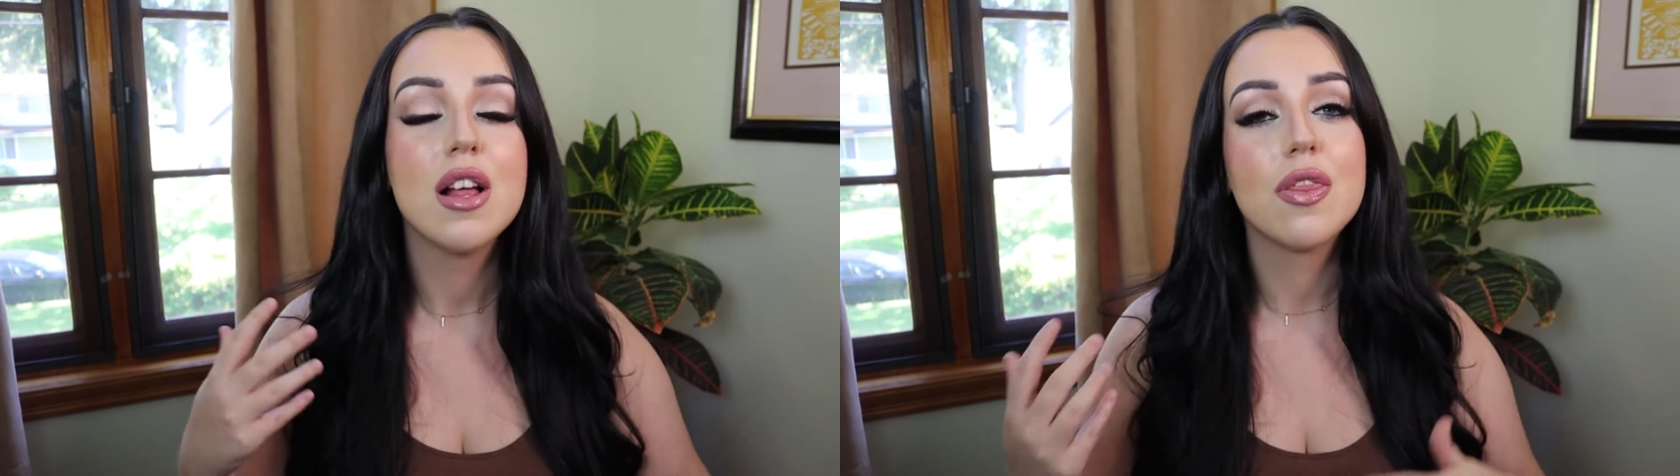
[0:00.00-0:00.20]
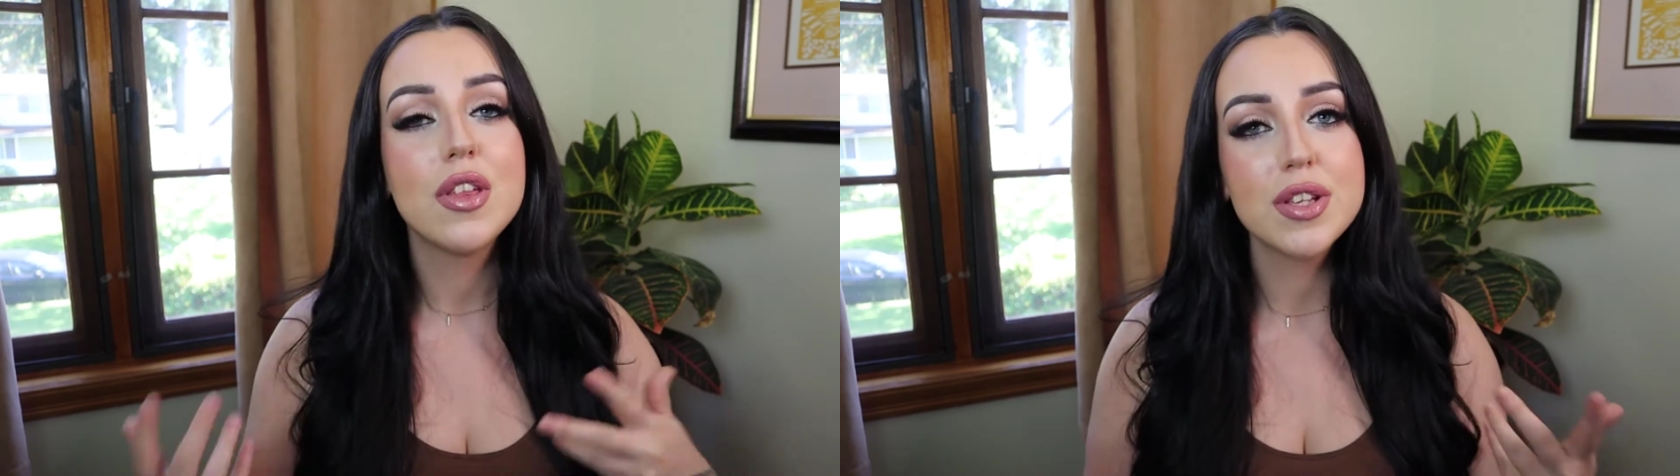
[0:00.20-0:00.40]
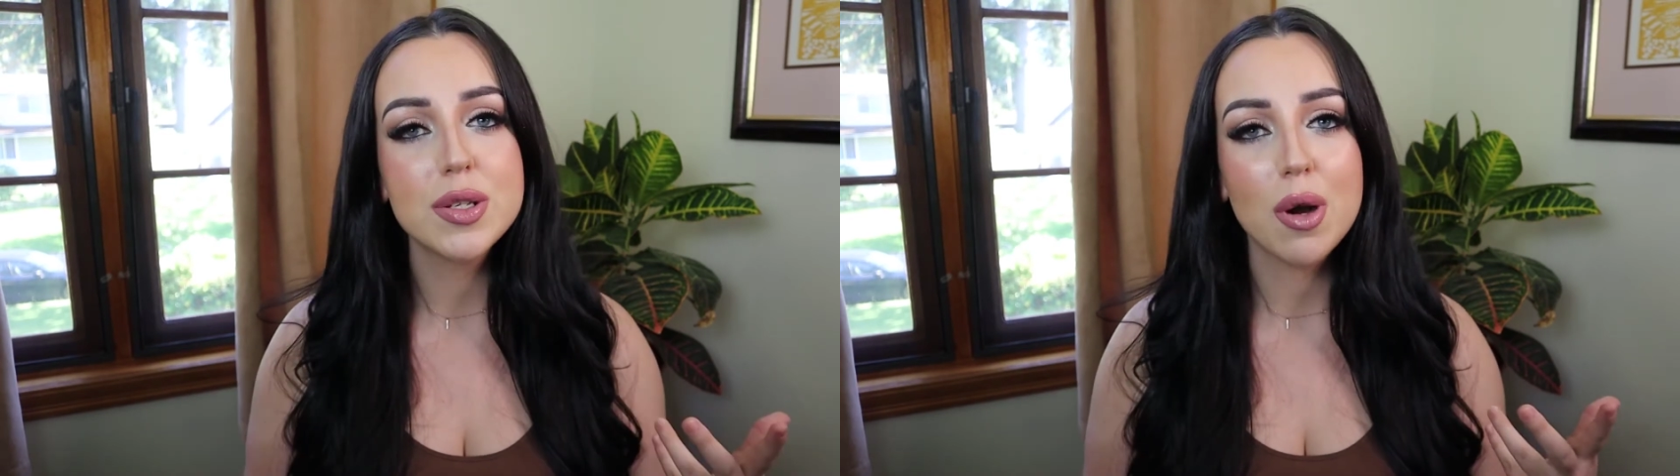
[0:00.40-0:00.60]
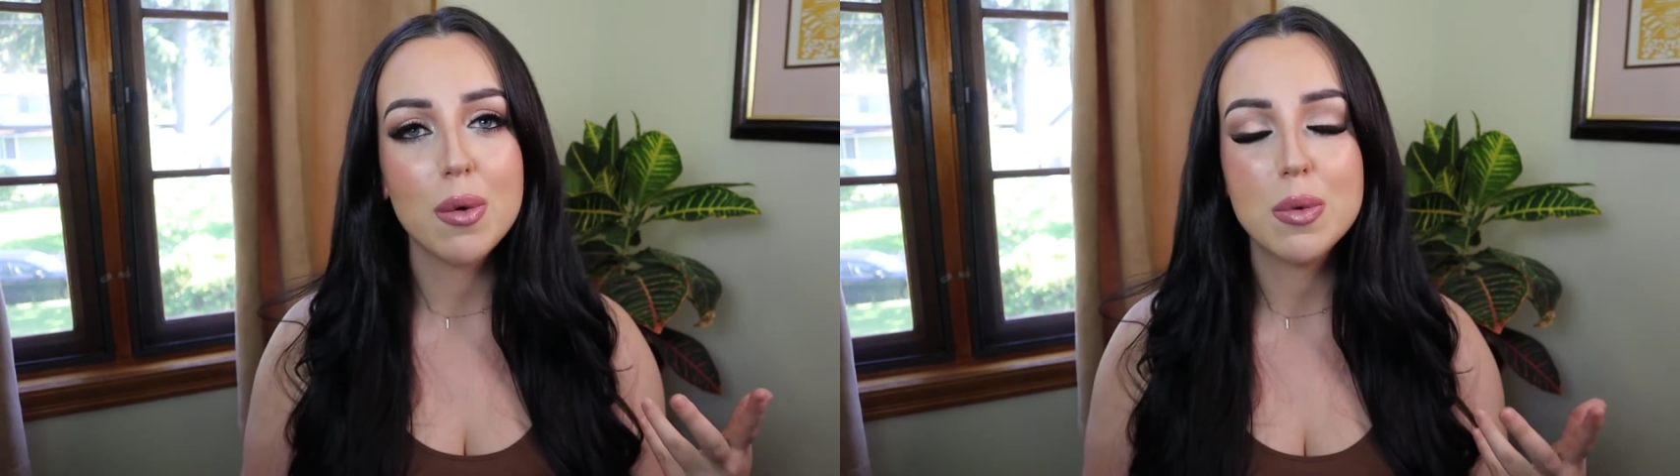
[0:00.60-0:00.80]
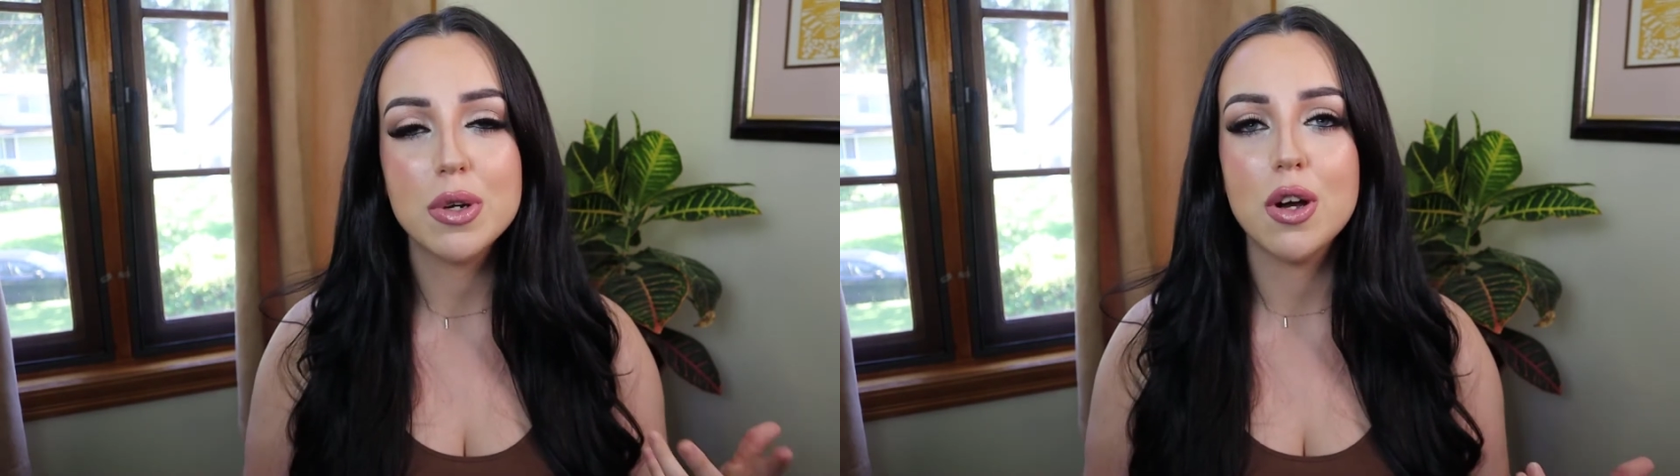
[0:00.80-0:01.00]
This is where
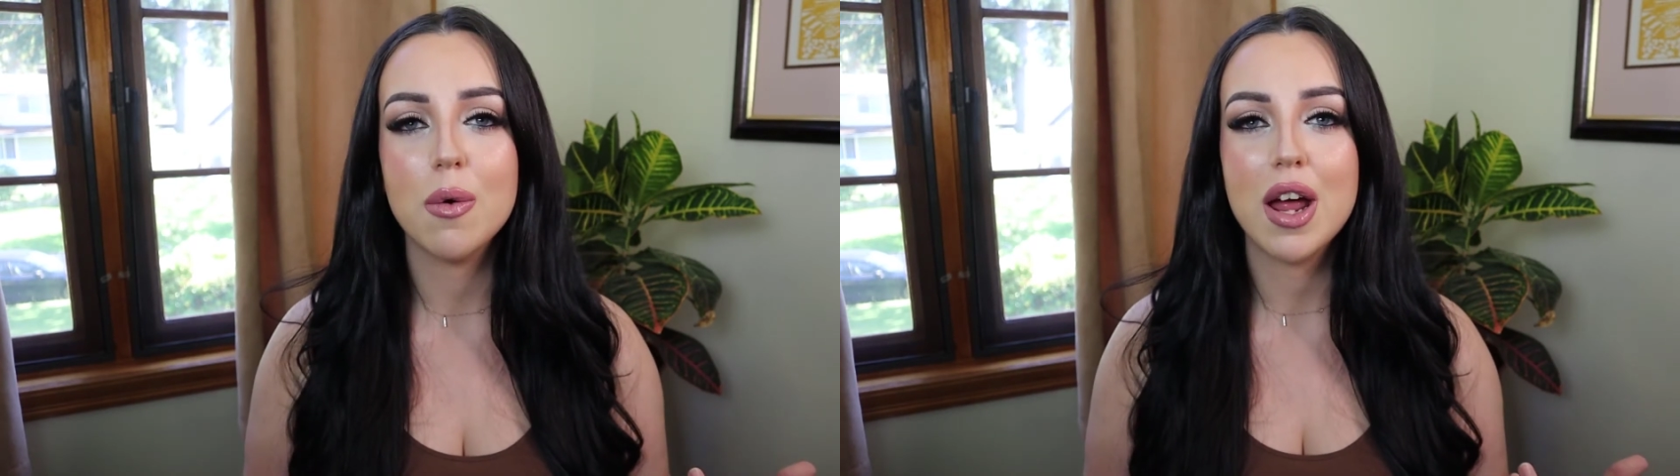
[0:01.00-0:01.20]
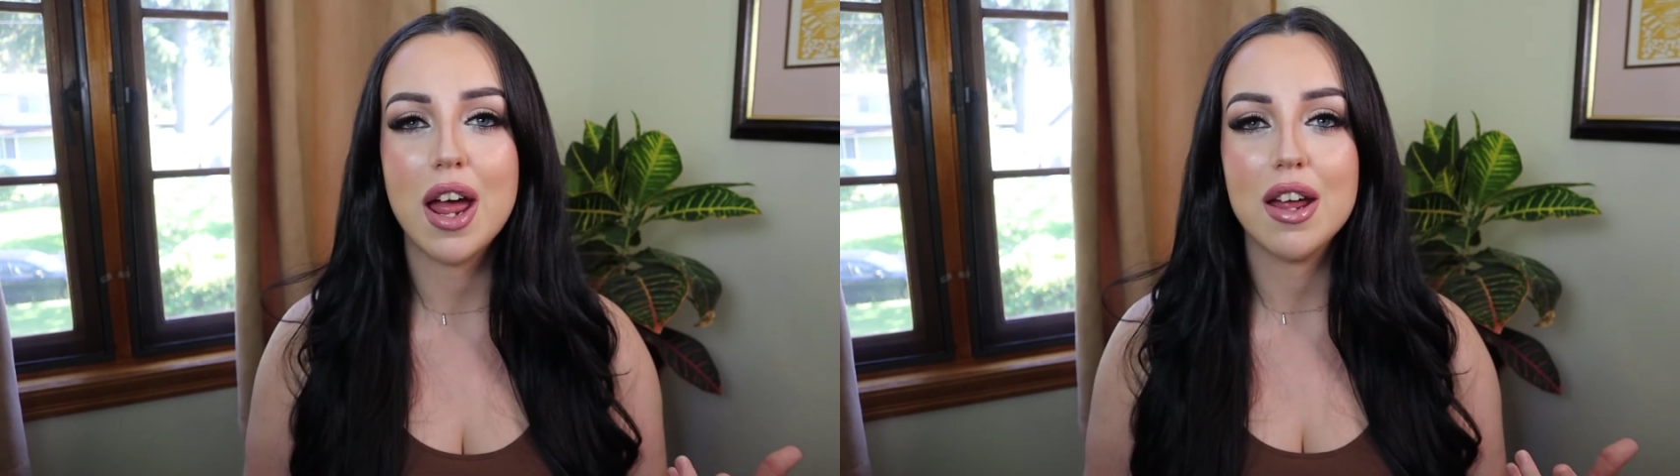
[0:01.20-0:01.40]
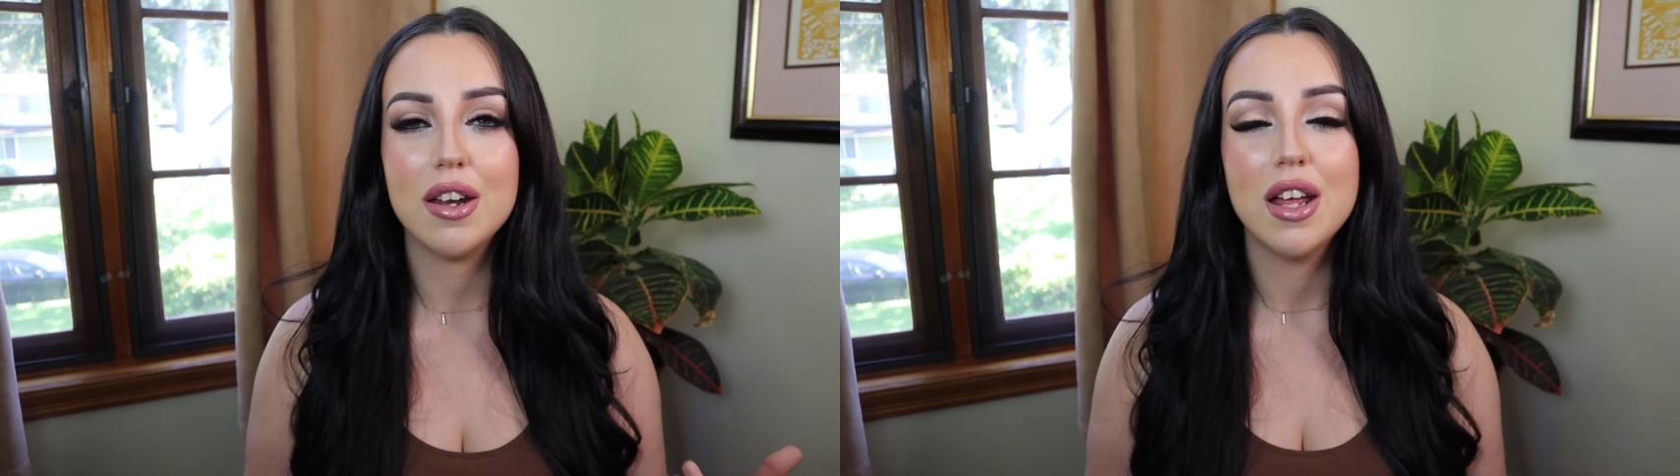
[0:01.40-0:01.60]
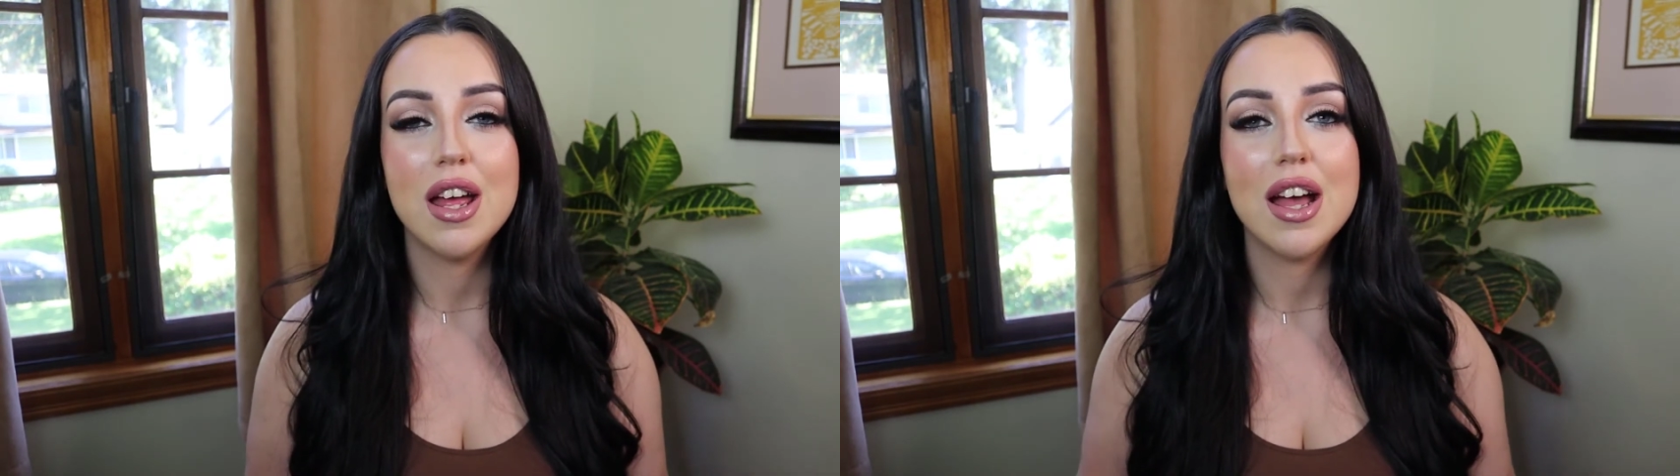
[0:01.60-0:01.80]
we would go ahead